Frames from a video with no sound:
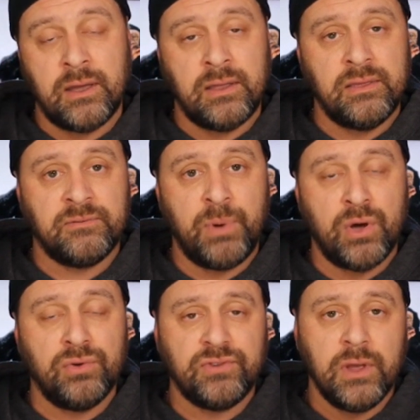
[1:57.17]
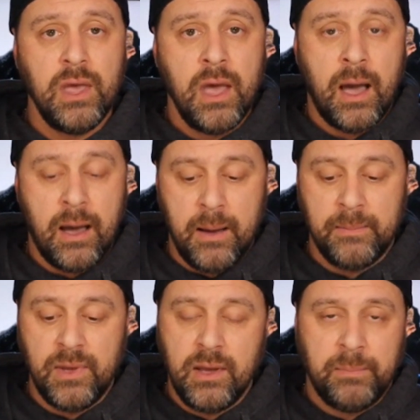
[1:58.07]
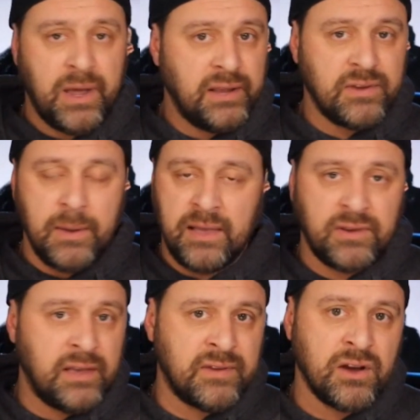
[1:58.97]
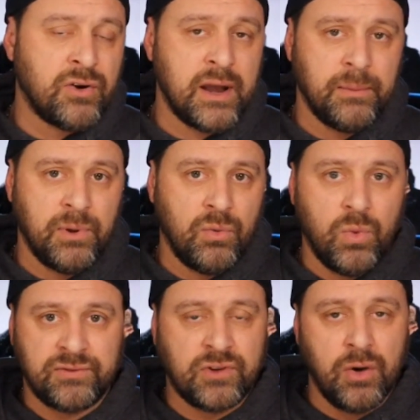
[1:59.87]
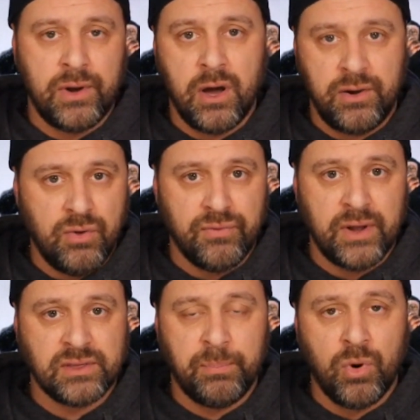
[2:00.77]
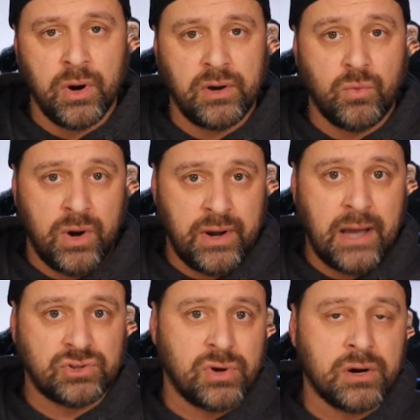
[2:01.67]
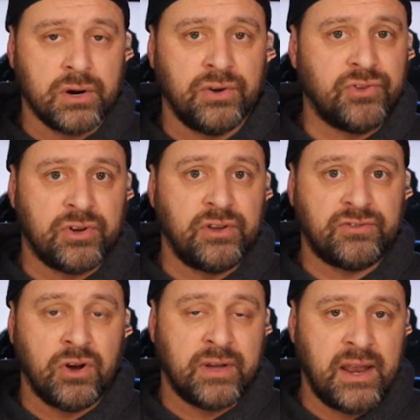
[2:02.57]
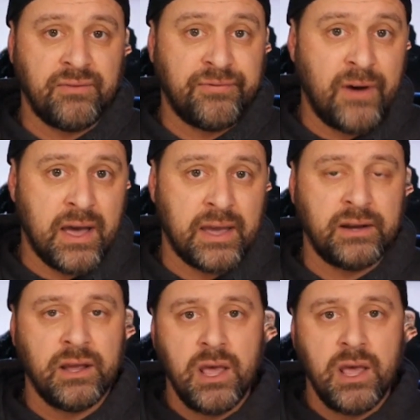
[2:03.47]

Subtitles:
post. But it's incredible what's going on over at the port, where now truckers going to start getting fined